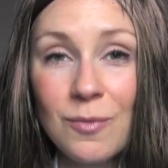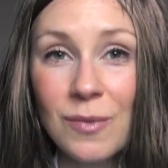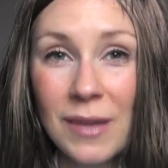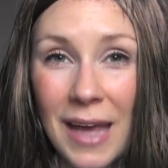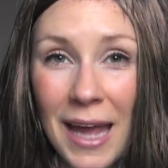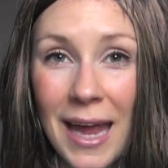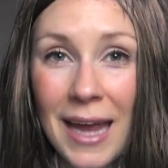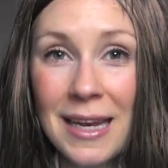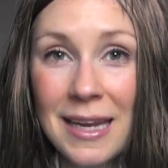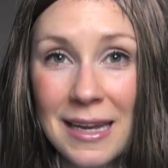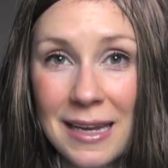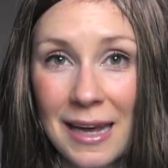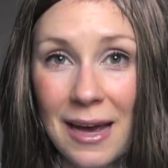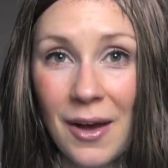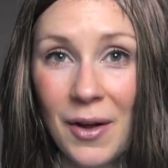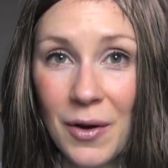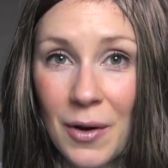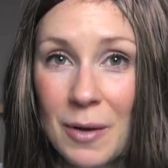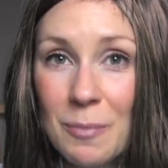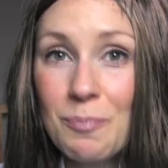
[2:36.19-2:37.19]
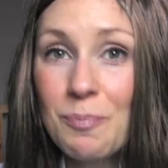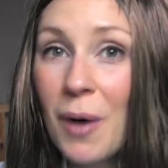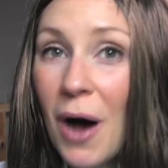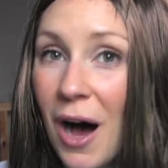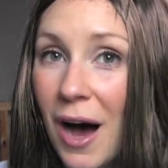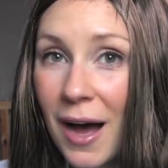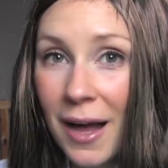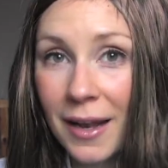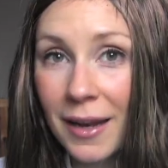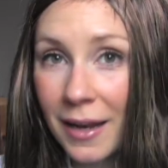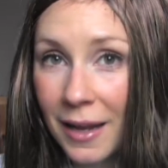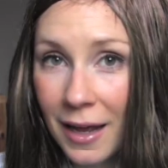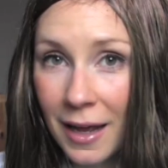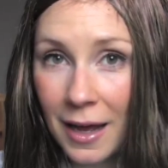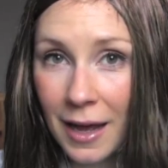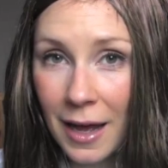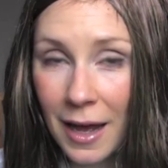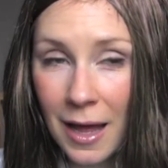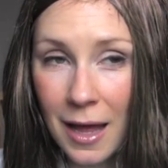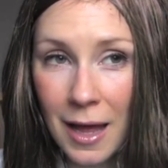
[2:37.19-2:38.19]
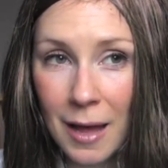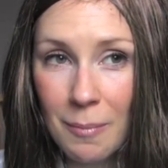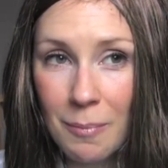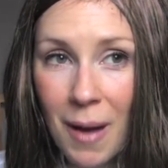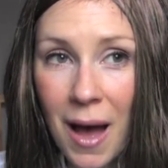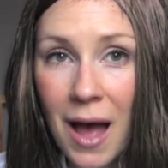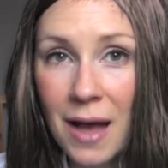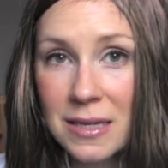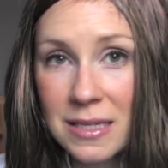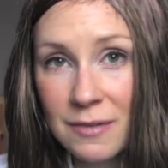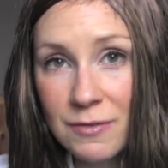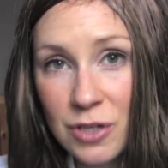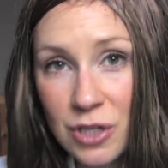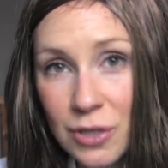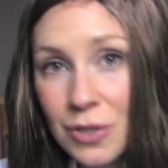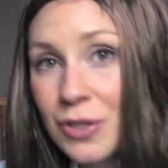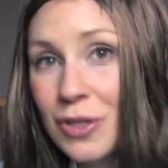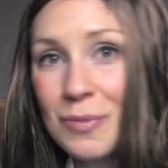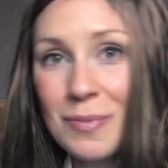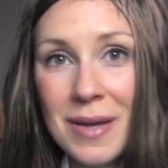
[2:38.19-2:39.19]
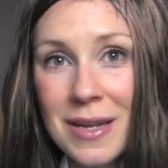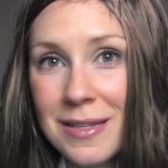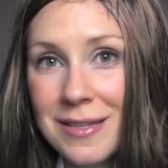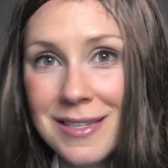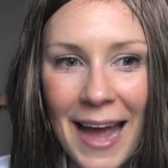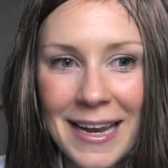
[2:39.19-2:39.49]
candy counter and bought a box of Junior Mints.